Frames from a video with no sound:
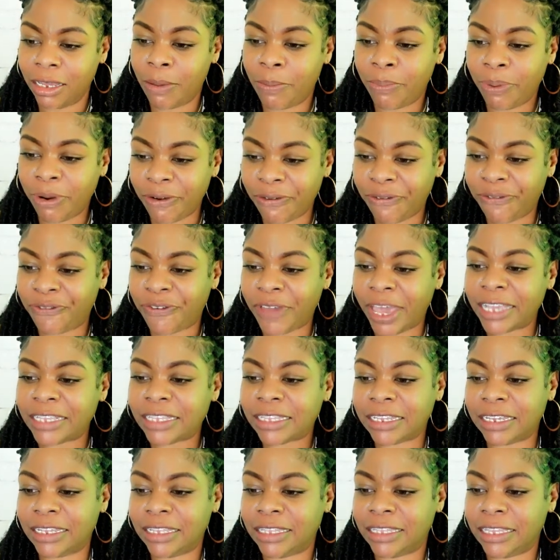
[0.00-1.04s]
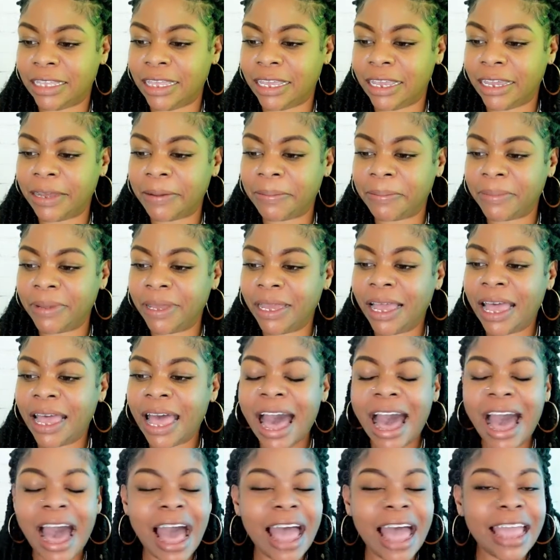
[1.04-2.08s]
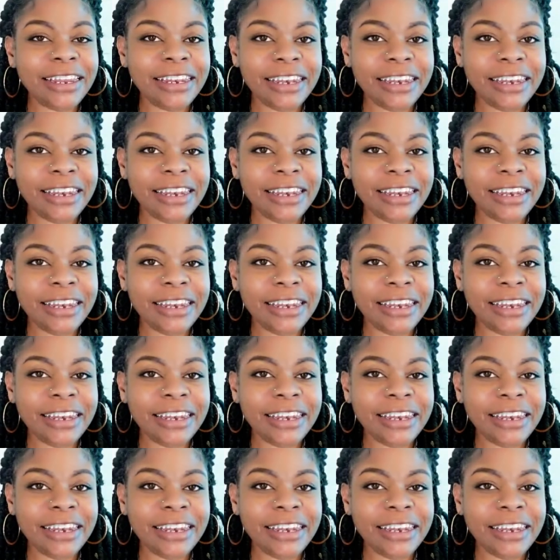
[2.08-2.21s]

profess unto them, I